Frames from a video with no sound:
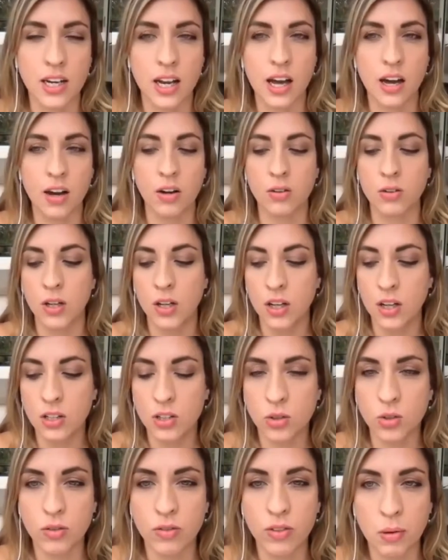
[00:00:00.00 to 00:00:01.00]
now
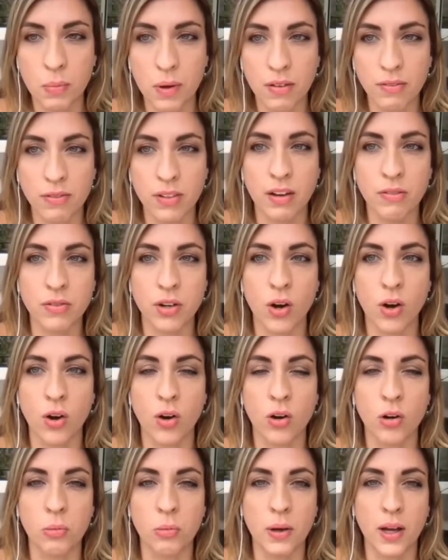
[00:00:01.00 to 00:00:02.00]
two of them have left
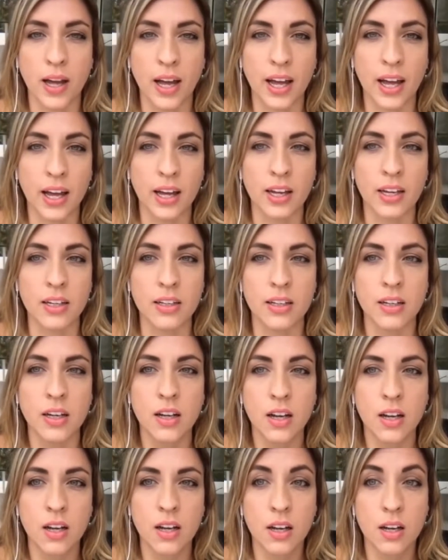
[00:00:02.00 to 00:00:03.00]
home and
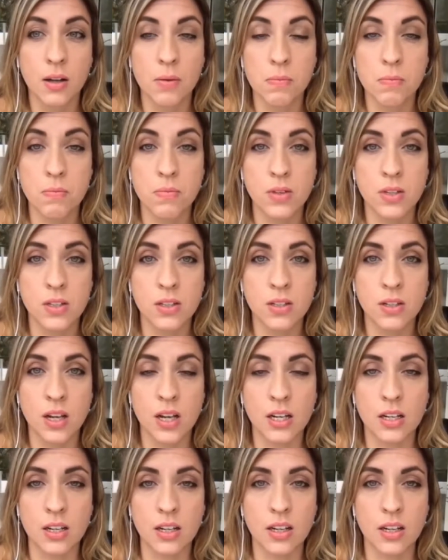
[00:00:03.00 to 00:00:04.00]

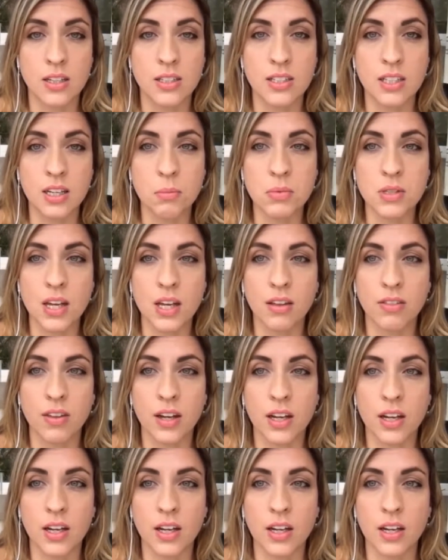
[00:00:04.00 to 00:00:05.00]
it it seems like
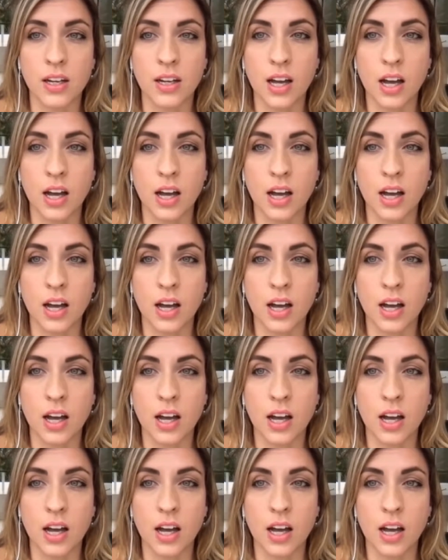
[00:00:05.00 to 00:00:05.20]
they